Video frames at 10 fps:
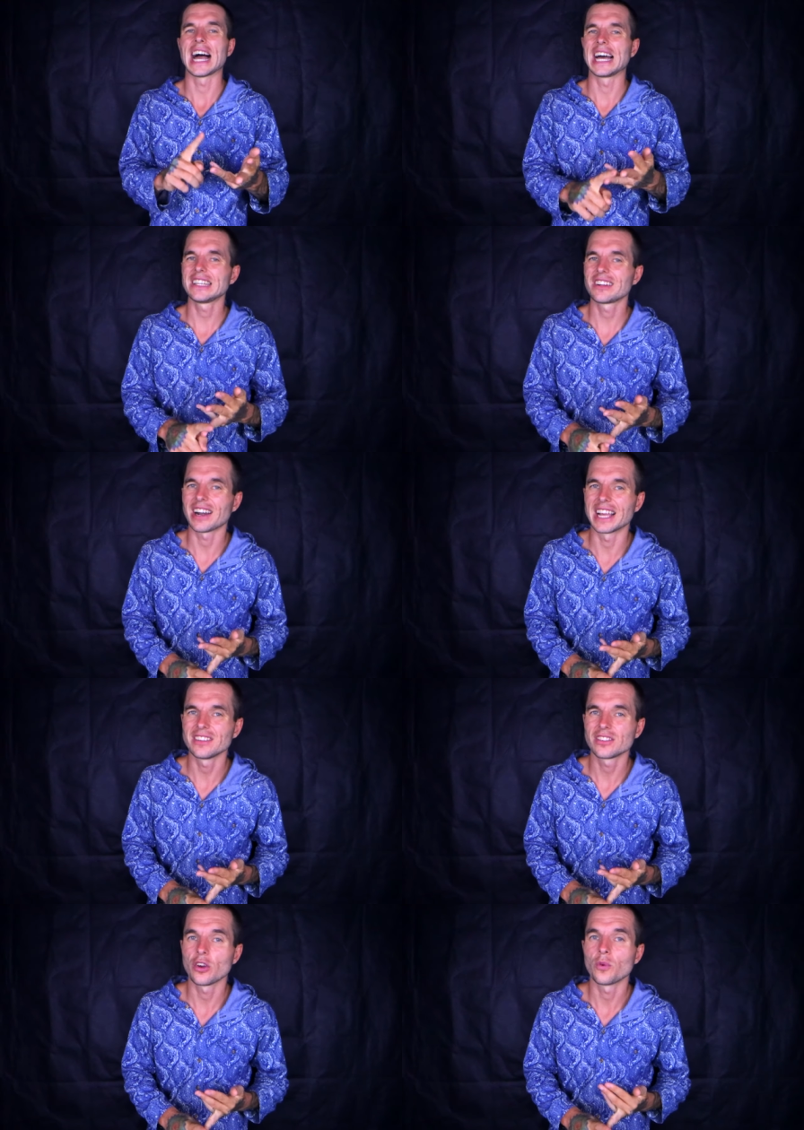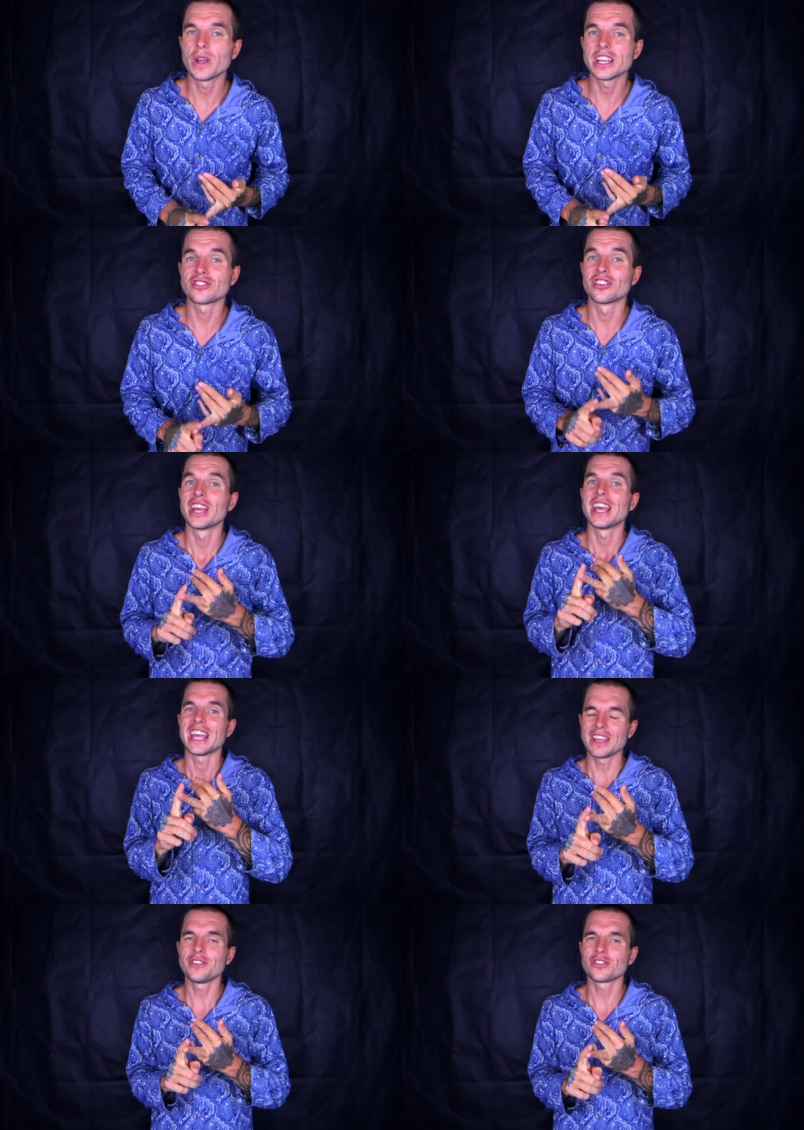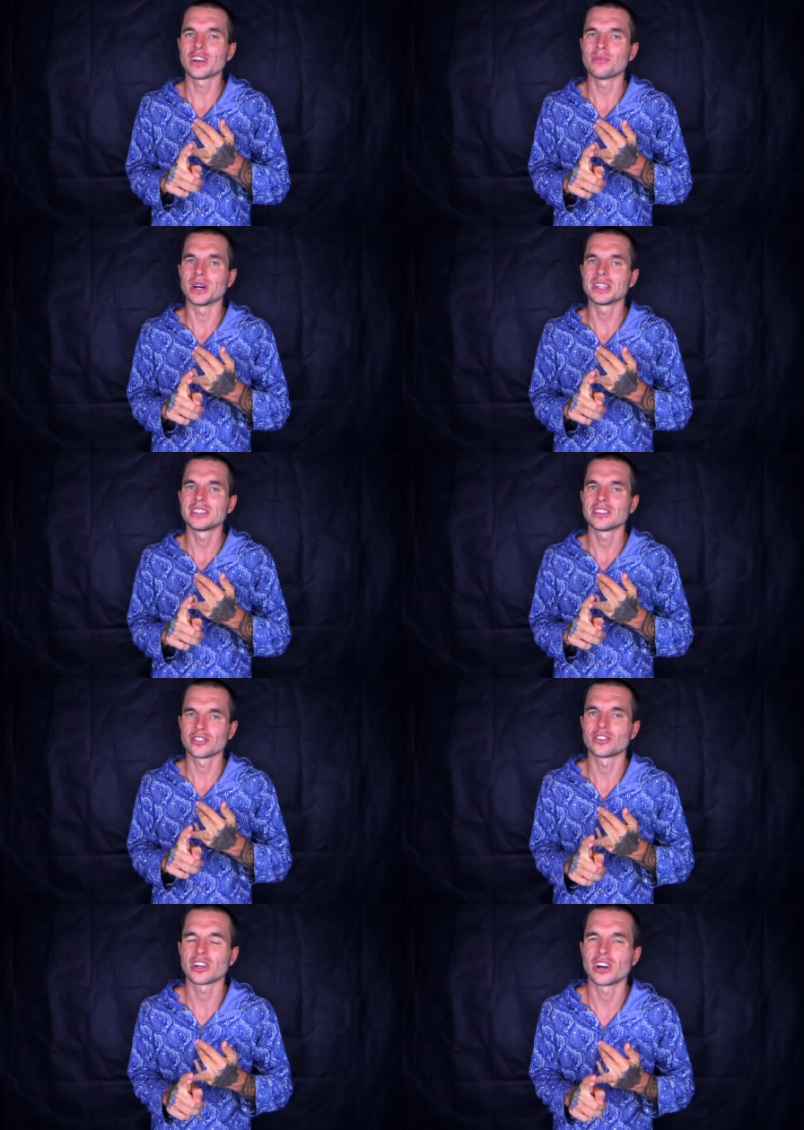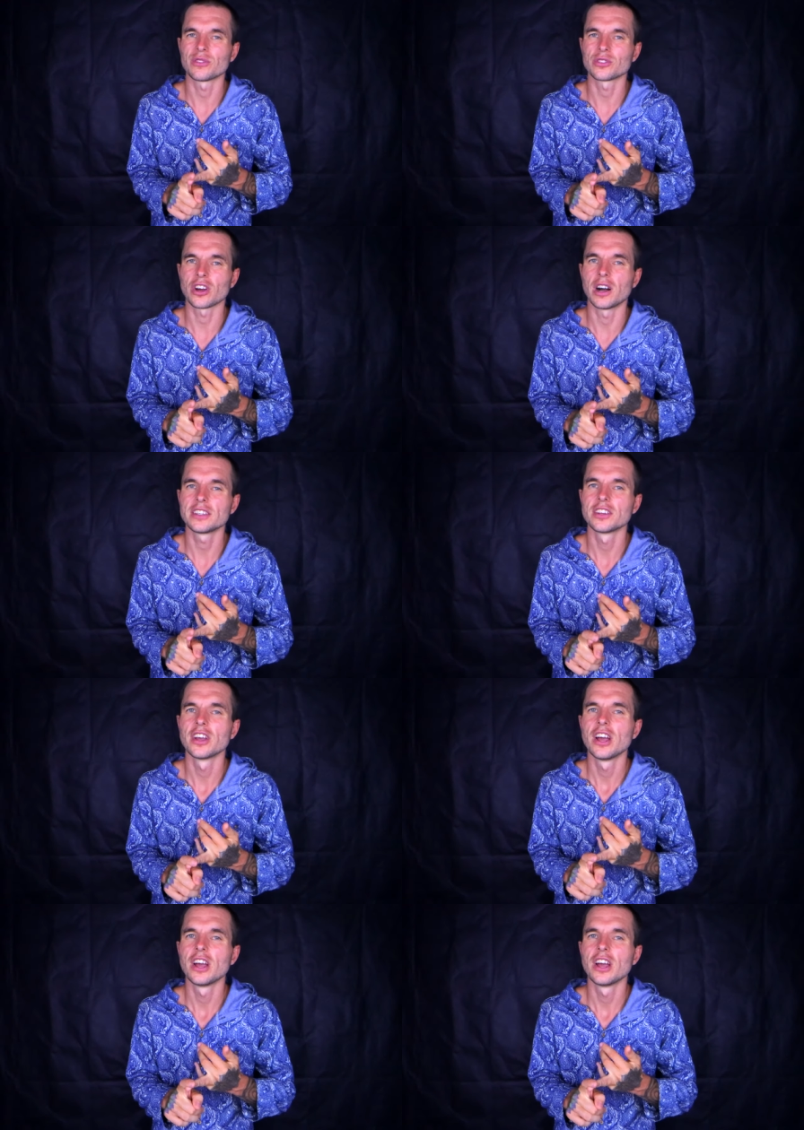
and grains, which if you're someone that's on a carnivore diet,